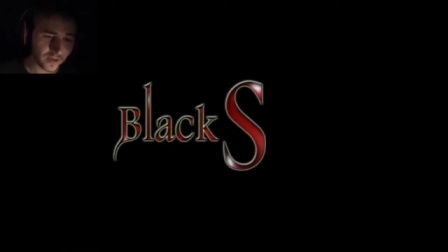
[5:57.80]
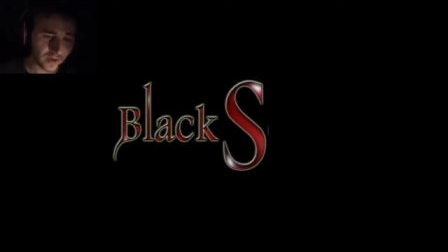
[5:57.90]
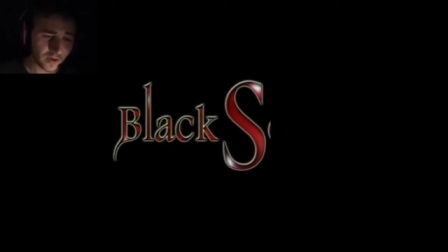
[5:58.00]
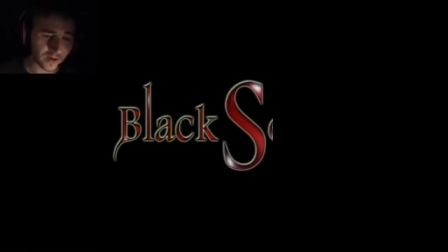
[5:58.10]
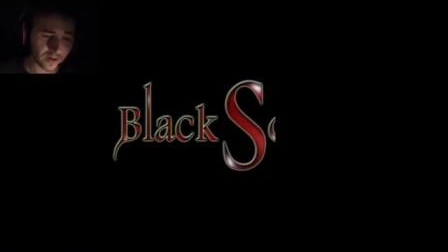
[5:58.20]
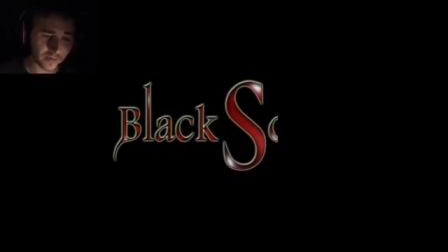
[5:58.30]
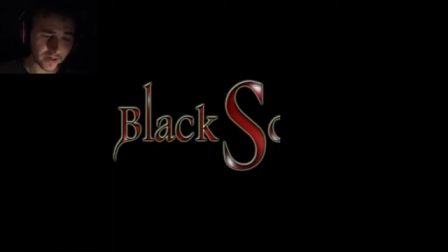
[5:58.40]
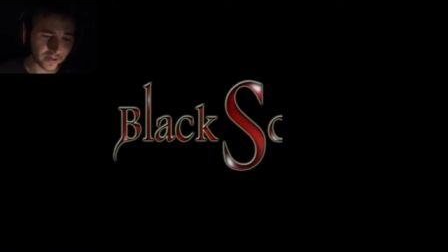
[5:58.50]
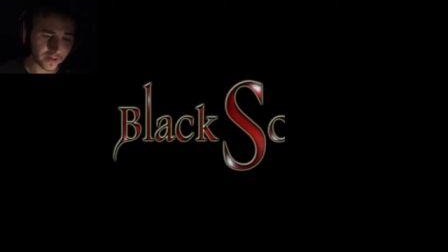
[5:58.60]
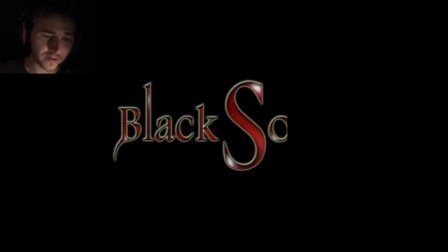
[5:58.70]
Oh
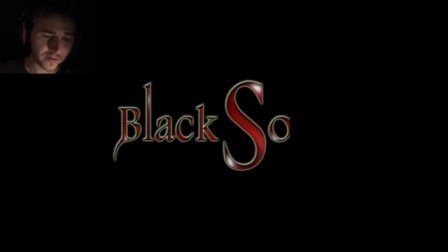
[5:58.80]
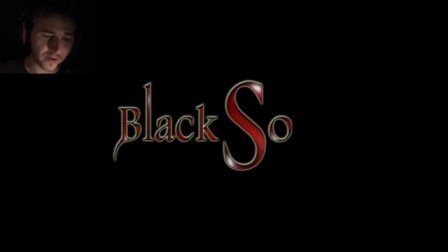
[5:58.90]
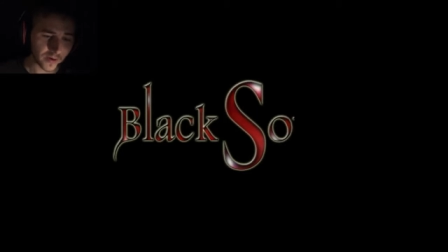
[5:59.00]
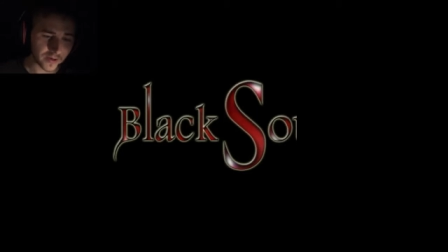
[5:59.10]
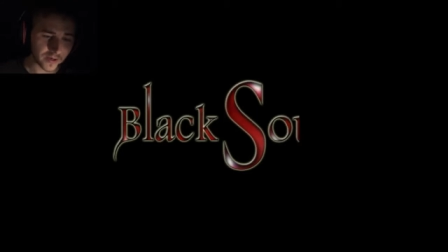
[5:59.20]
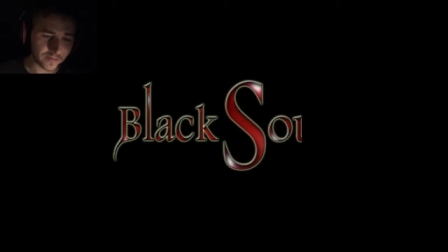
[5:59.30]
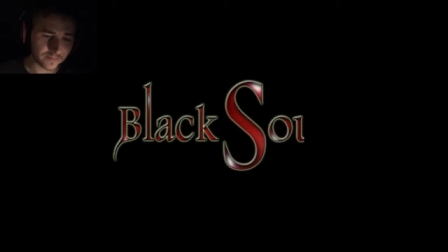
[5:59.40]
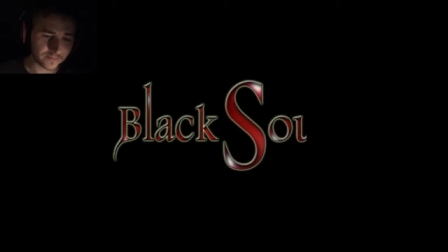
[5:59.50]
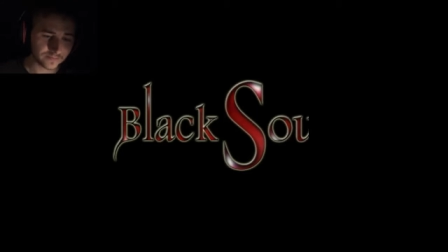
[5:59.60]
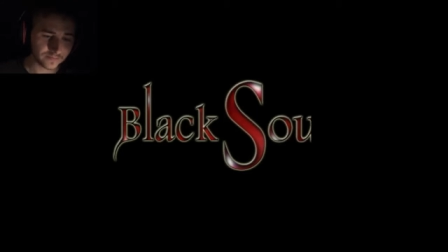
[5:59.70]
my god, okay.
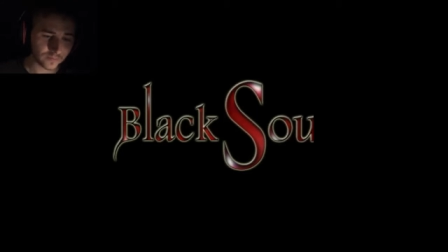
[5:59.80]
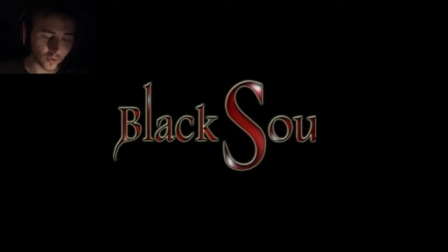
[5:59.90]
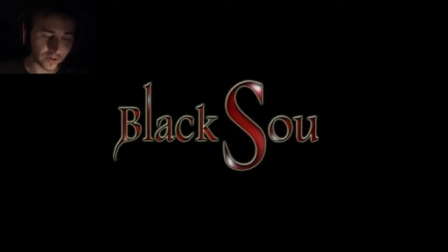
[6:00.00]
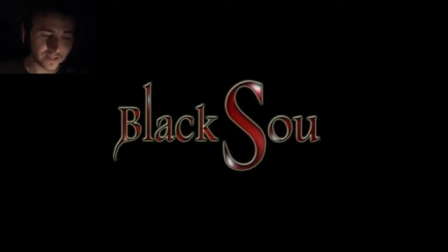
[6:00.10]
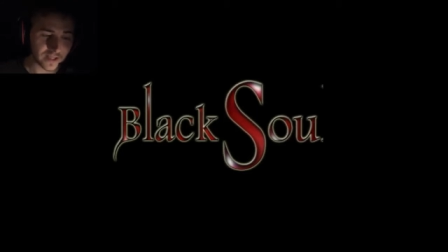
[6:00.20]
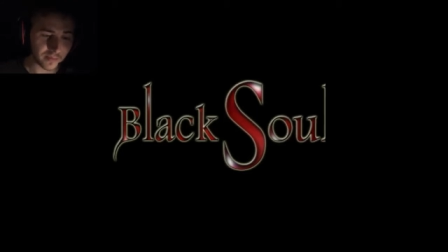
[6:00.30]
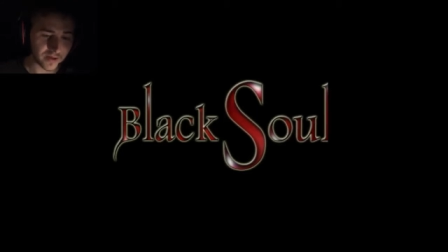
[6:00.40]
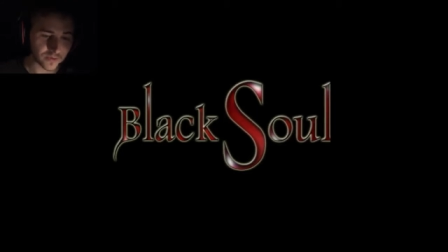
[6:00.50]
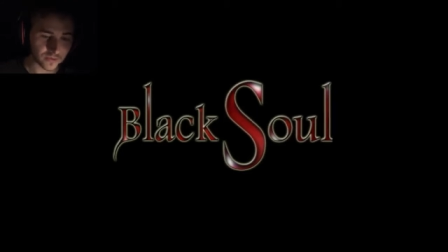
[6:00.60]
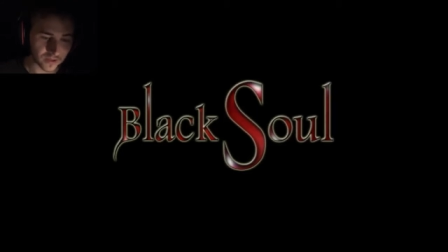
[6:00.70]
Well, at least that
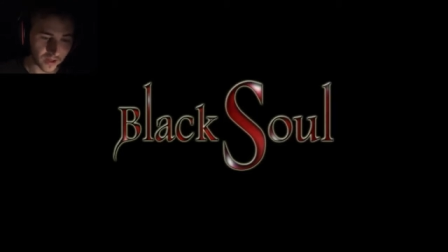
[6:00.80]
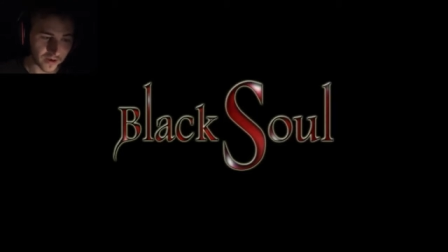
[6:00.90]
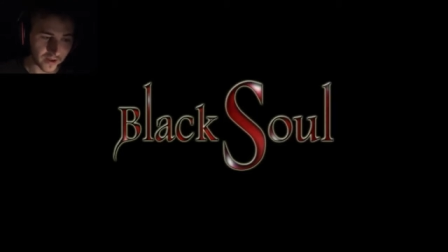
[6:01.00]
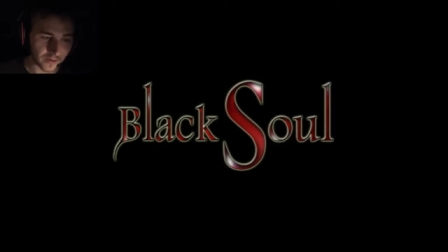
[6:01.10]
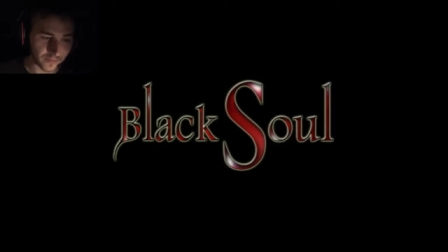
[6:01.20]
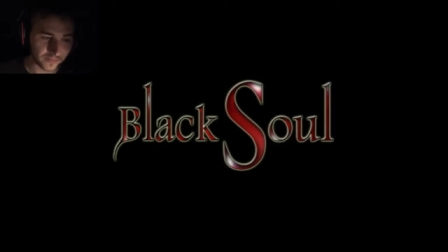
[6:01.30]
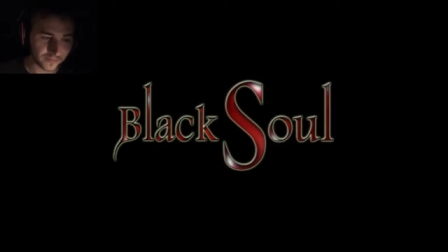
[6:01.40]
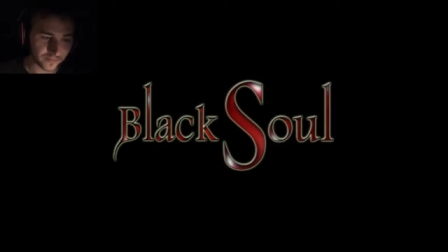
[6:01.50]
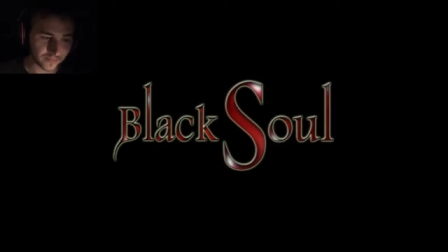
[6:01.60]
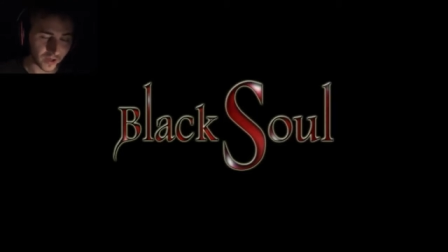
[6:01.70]
puzzle's done now.
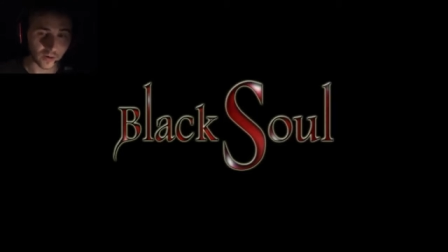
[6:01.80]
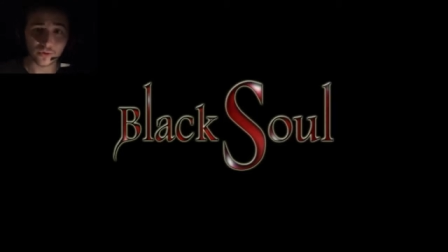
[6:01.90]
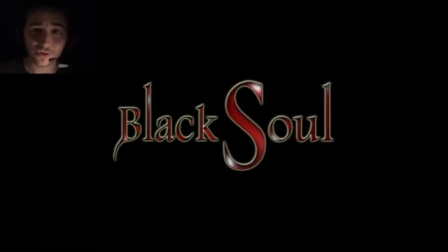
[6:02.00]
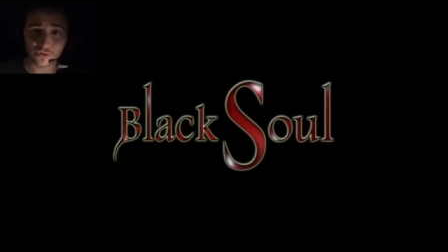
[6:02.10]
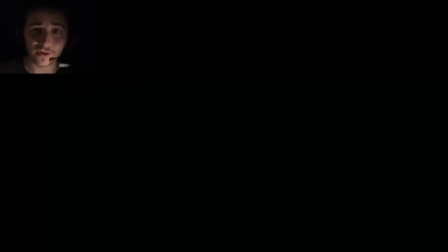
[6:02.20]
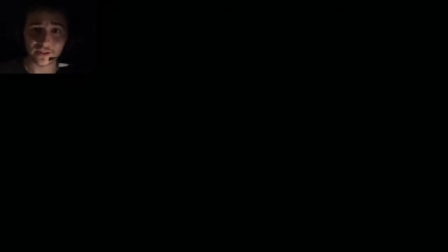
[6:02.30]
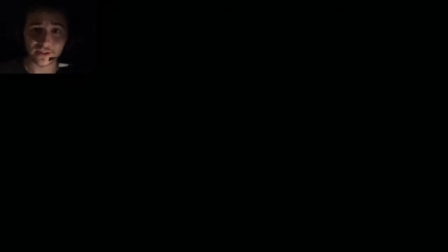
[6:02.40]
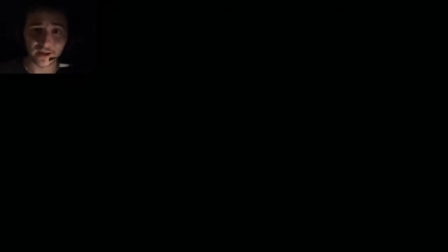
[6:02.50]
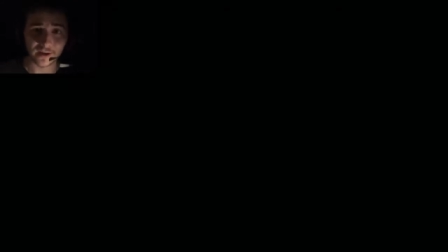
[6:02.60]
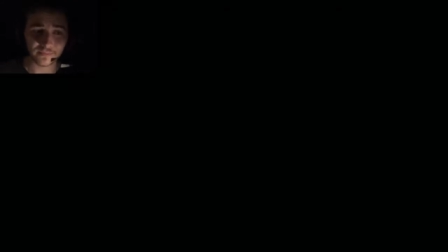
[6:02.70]
I was
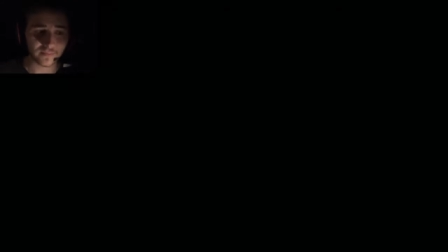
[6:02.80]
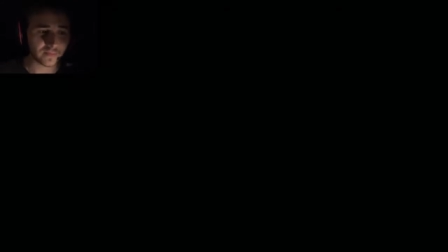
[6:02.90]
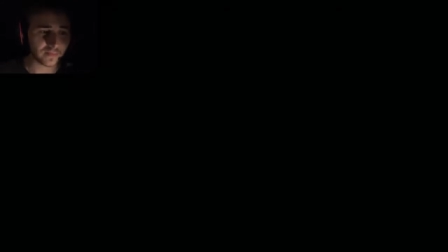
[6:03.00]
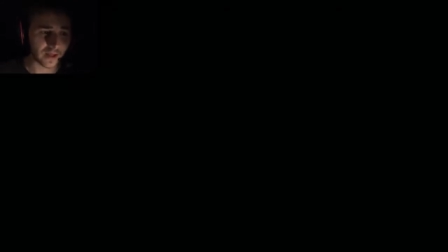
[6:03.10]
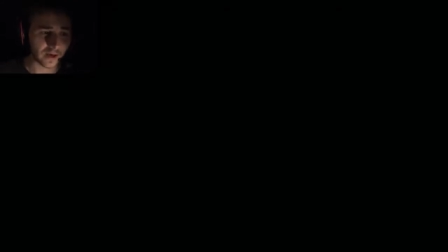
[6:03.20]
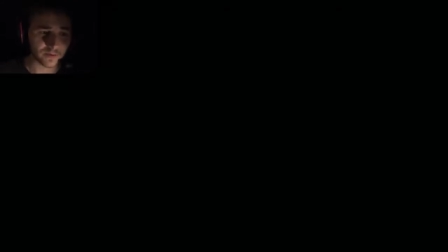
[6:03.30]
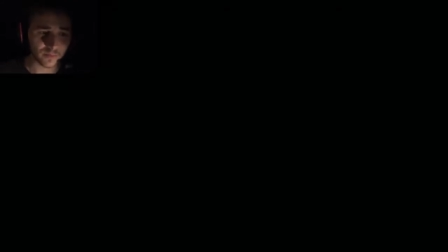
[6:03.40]
dreading that, and I was